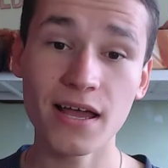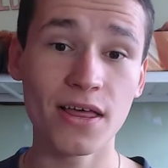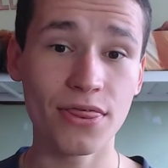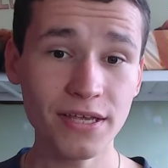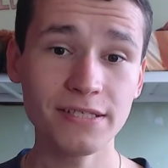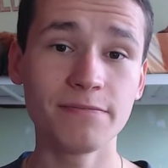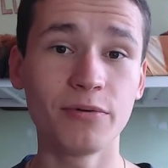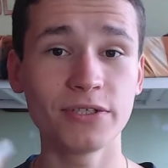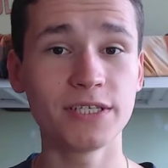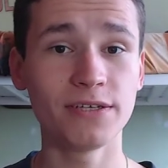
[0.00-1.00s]
This
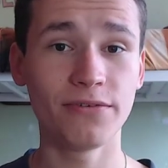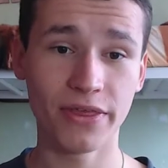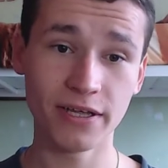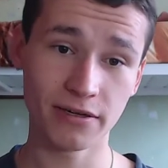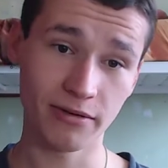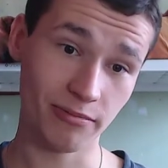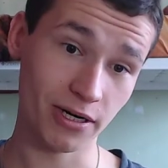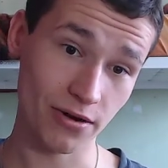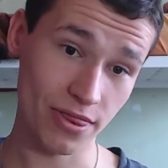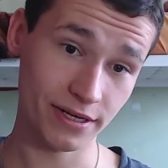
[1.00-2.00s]
positive thinking
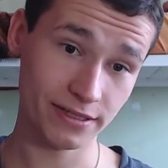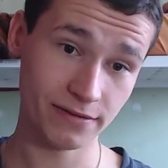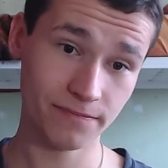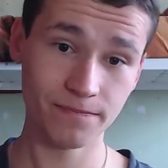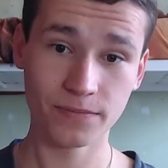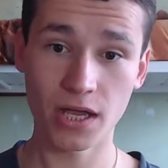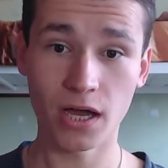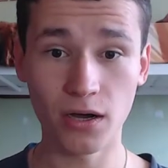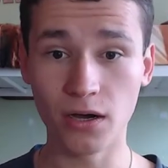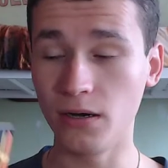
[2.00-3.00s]
about this.
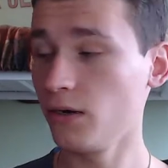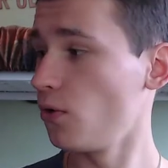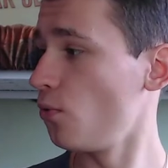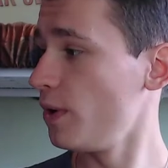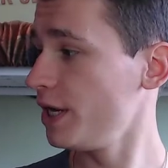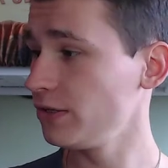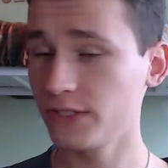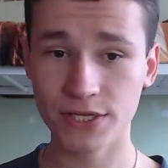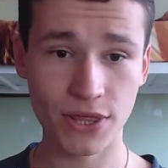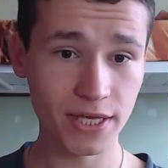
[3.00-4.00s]
Oh, we
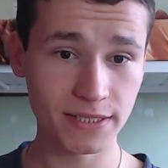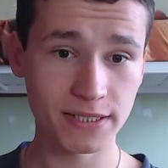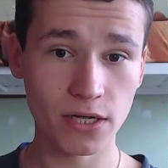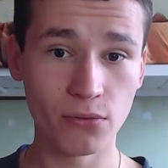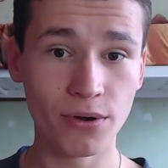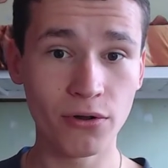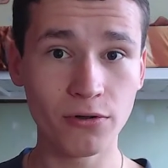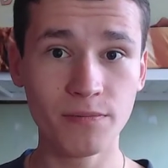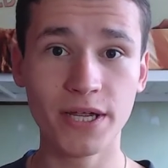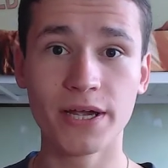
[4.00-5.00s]
use this. We
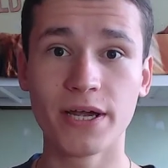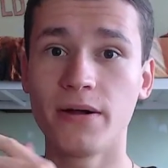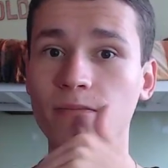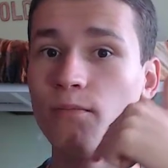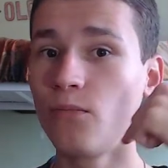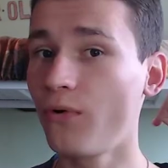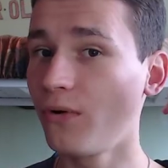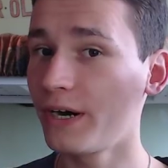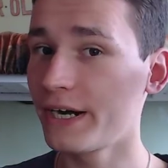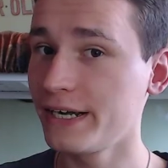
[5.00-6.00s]
will be
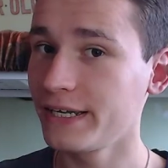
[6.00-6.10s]
more